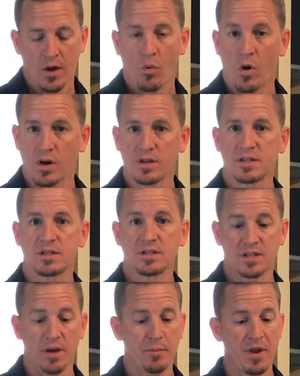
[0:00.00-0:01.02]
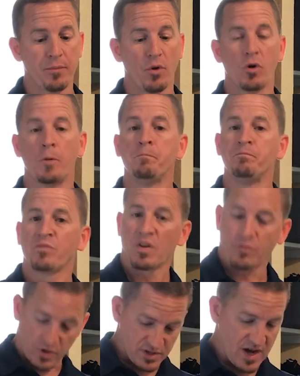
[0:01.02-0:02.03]
Whereas some people,
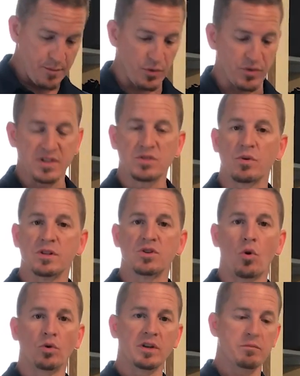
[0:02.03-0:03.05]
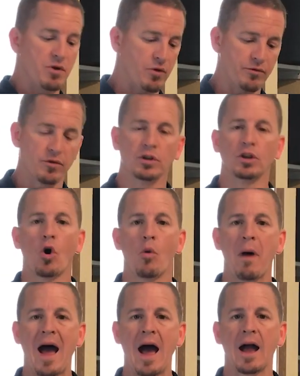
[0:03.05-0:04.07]
for example, this one's only built for a low
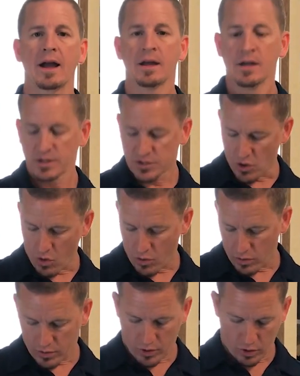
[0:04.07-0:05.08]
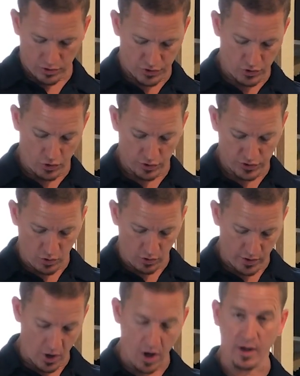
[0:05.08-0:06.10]
back. So her
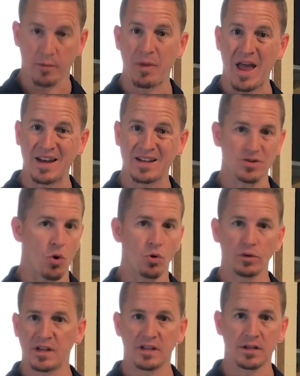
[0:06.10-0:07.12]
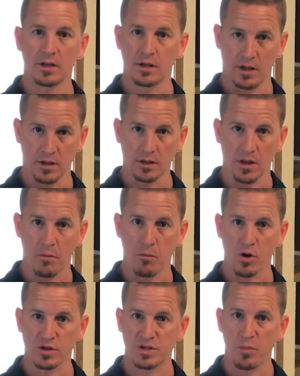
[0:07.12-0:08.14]
scoliotic bend is only in the
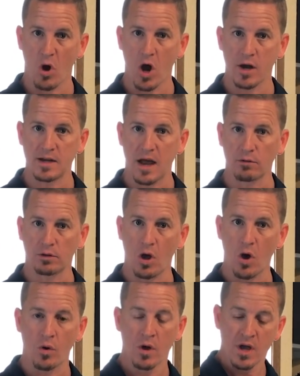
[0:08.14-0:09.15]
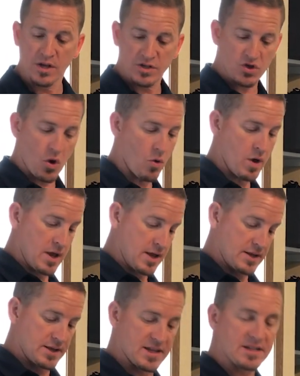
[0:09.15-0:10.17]
lumbar spine down low. So
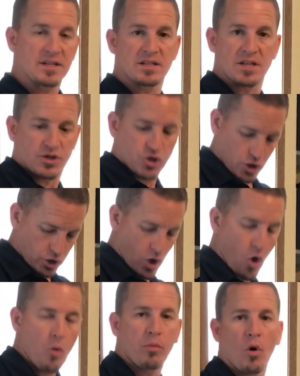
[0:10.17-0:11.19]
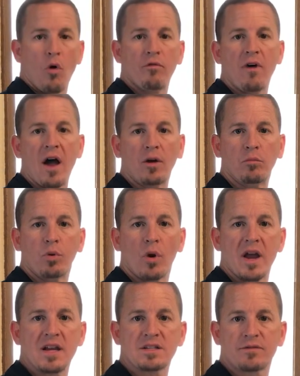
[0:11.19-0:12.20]
this is such a low profile
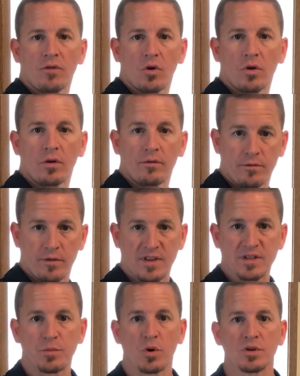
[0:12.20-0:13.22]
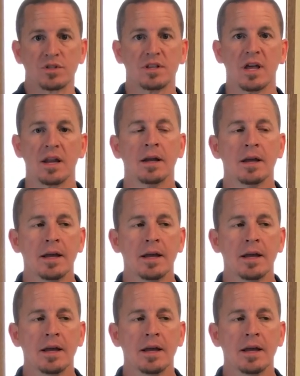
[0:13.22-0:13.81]
brace for this person that